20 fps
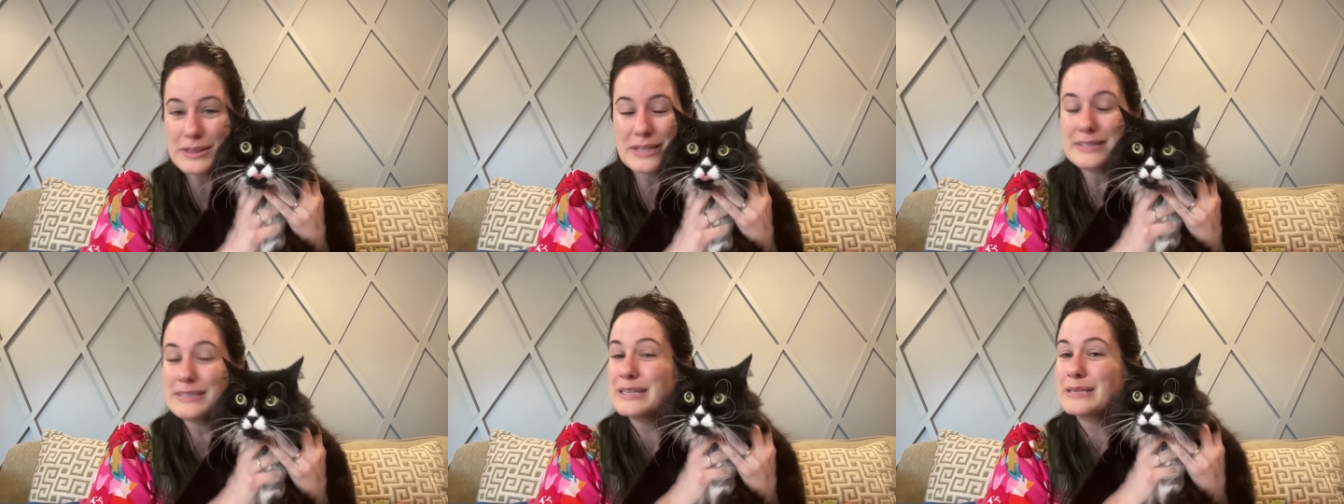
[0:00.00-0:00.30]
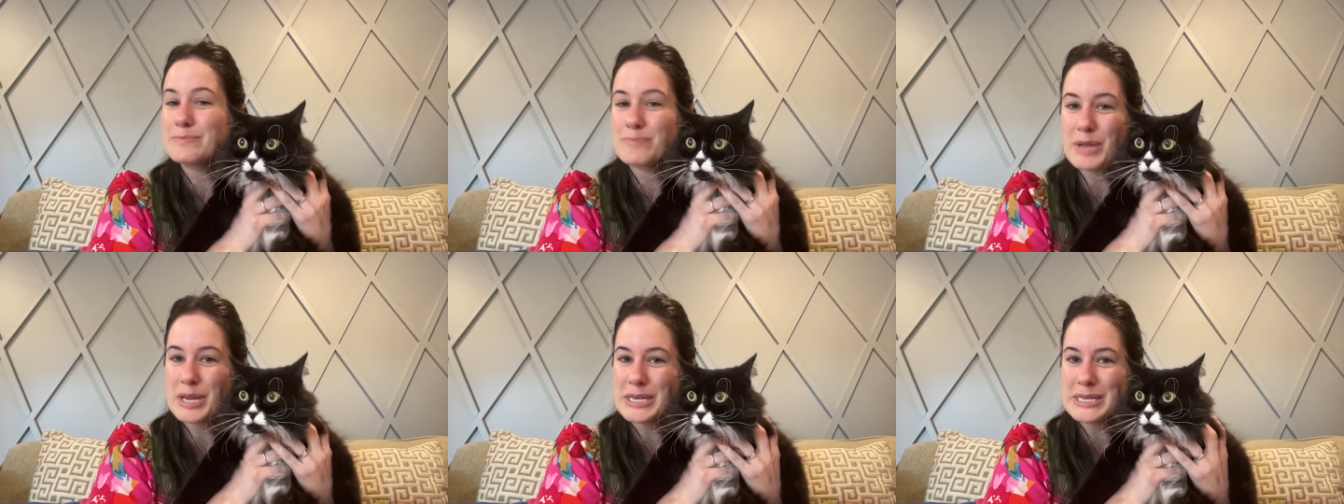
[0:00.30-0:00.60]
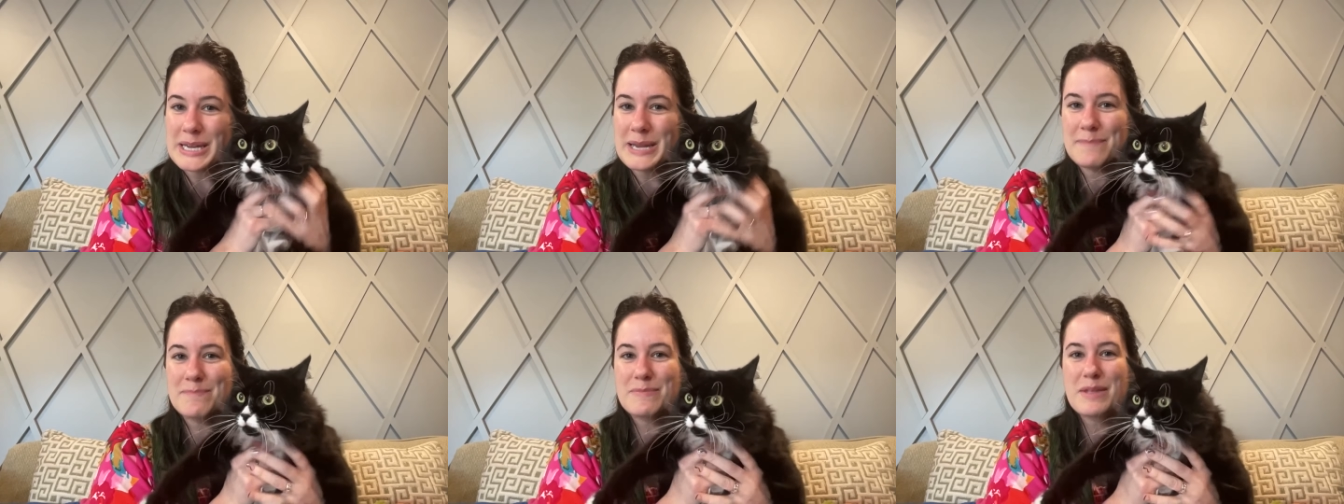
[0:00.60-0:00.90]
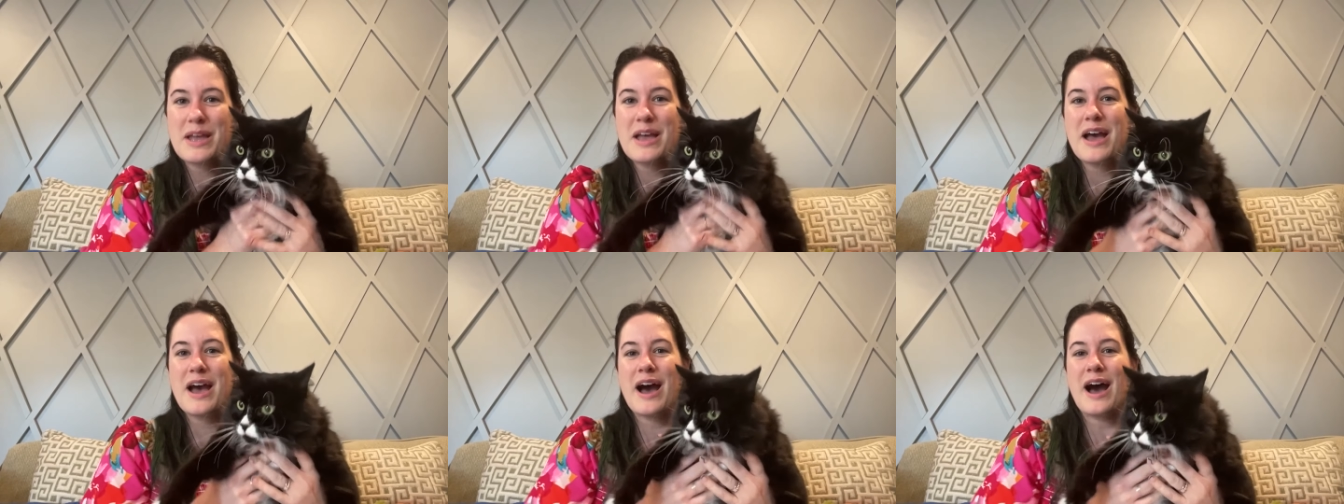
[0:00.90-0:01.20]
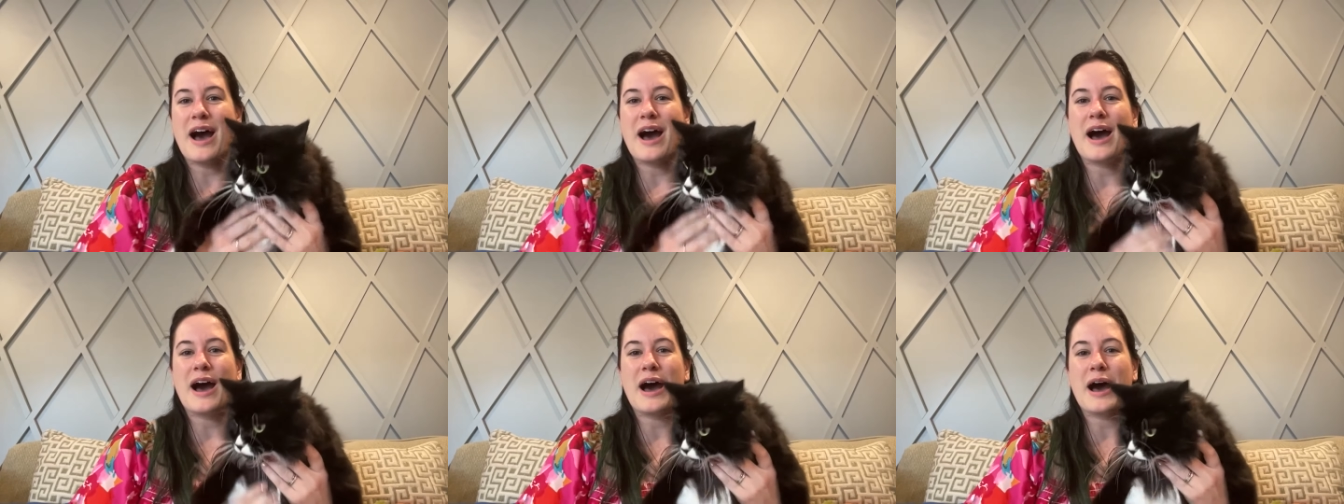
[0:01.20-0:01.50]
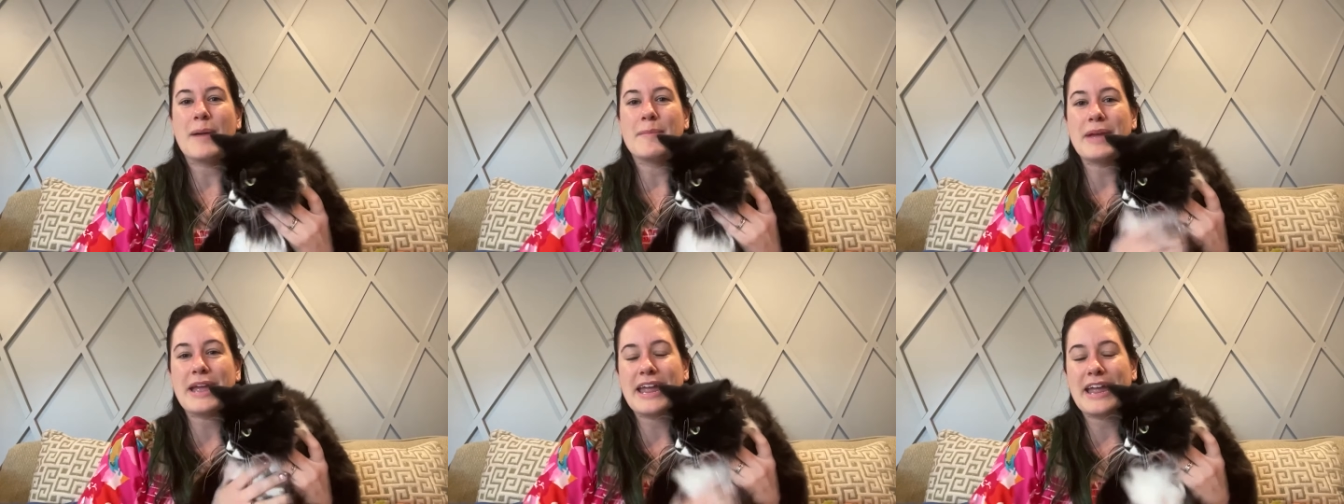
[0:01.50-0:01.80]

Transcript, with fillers: This is Mindy, um,